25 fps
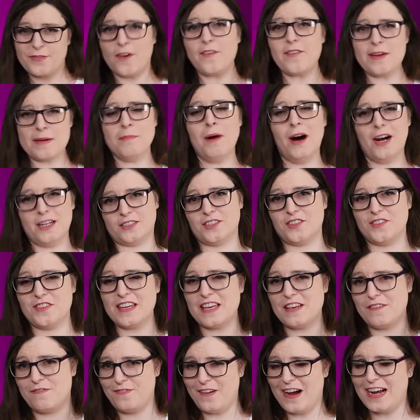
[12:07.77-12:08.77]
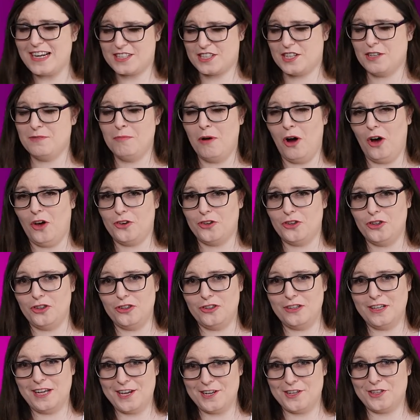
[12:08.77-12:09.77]
very much the fashion
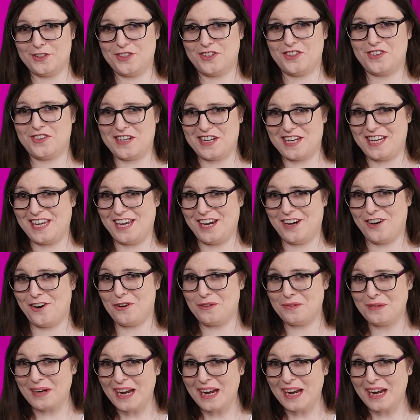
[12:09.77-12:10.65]
model industry here,